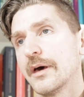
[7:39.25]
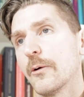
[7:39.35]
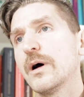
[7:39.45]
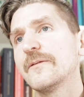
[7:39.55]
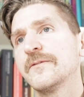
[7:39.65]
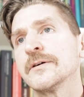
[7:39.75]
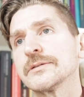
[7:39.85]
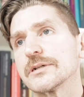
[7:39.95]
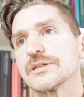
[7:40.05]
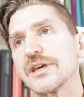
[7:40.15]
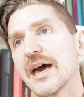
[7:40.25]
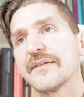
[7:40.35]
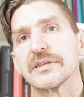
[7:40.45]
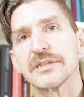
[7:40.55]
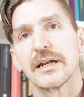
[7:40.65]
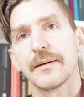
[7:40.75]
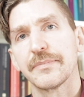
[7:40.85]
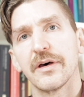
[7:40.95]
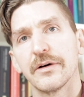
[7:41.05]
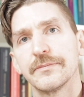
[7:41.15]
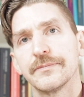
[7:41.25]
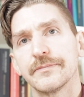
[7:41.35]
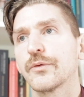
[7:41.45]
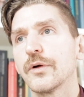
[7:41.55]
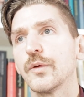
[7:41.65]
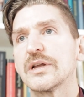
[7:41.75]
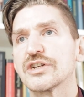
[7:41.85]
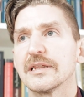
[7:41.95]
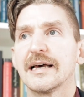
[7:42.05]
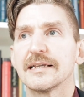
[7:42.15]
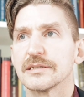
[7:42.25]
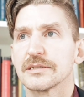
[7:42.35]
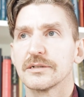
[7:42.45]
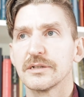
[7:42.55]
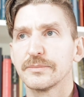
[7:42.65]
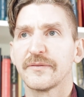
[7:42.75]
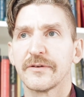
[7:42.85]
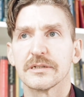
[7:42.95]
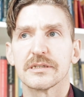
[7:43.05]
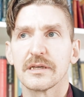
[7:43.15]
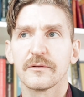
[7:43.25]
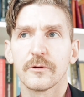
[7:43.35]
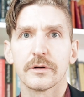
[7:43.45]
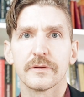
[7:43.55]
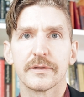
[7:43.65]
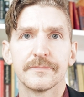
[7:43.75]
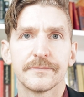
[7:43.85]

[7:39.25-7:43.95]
What filters do you have to set up, though? Through which lens do you prefer to see the world?